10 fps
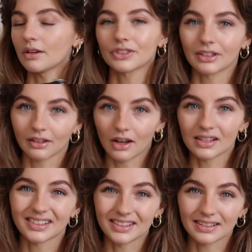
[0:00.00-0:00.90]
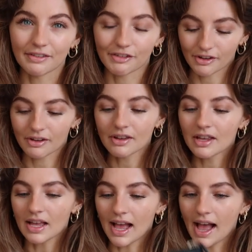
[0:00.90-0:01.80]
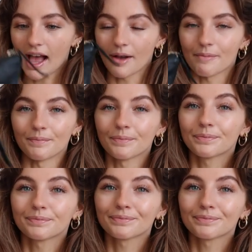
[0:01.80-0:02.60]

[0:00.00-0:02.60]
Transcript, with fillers: know it's gonna last because it's leather um